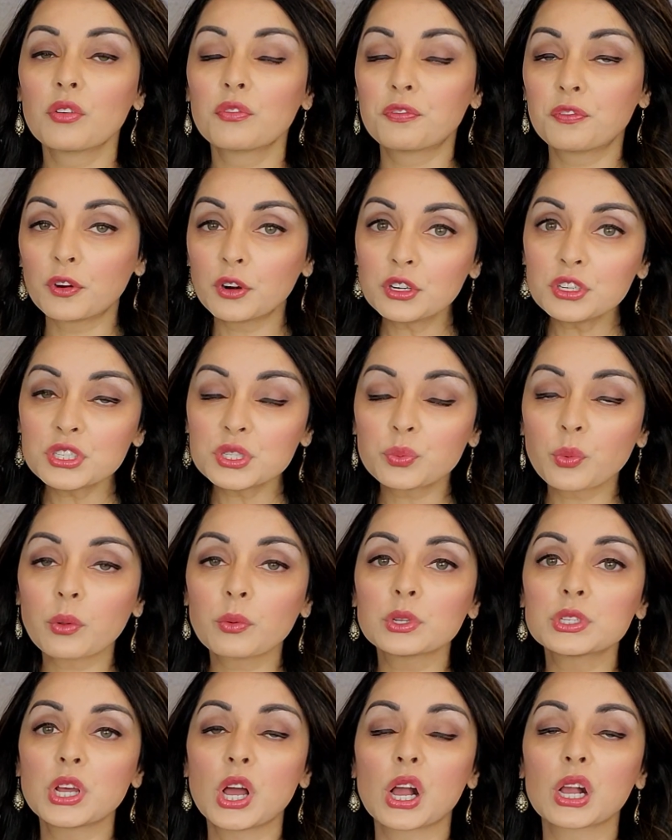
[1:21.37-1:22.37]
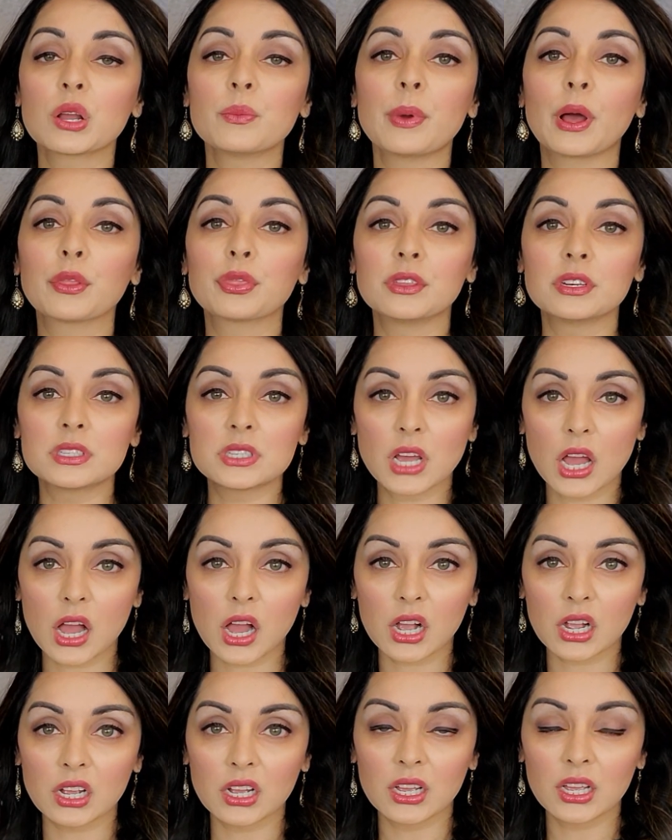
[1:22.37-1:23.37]
First, we will talk about the
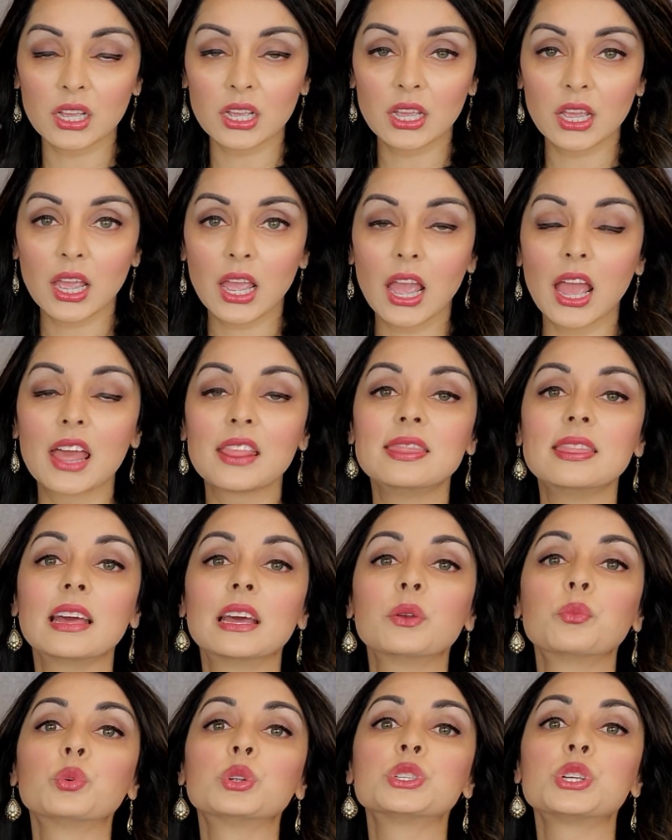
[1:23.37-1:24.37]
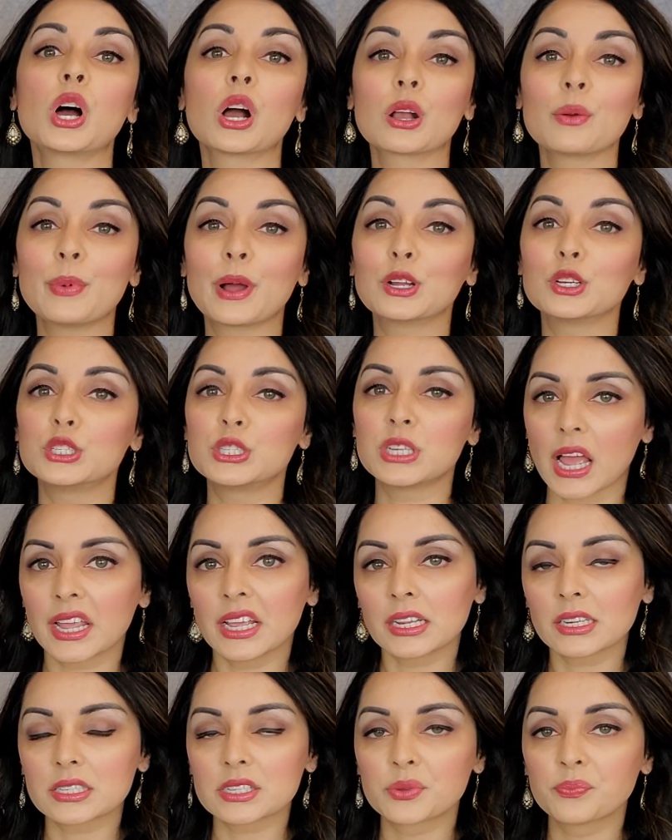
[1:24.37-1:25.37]
tongue and then we'll talk about
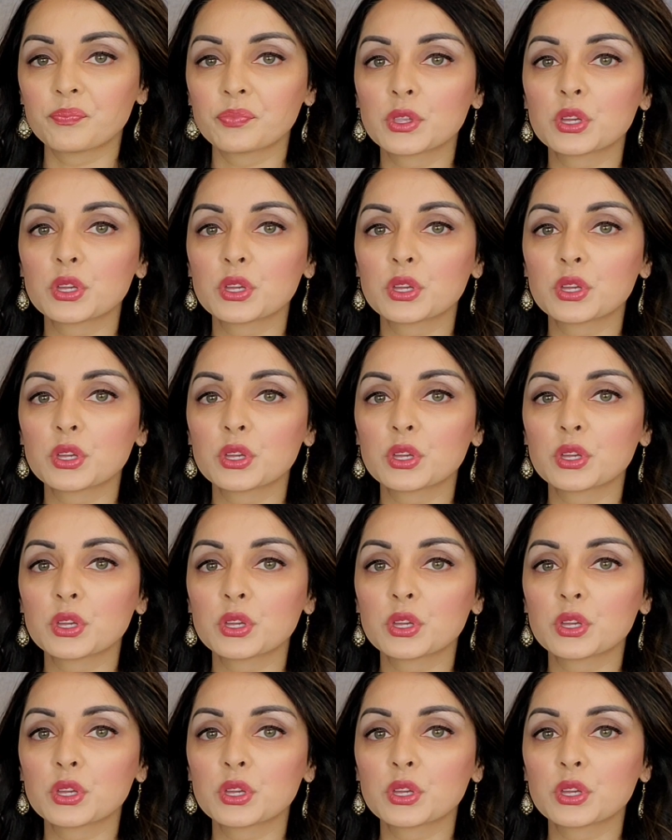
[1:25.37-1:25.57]
diet.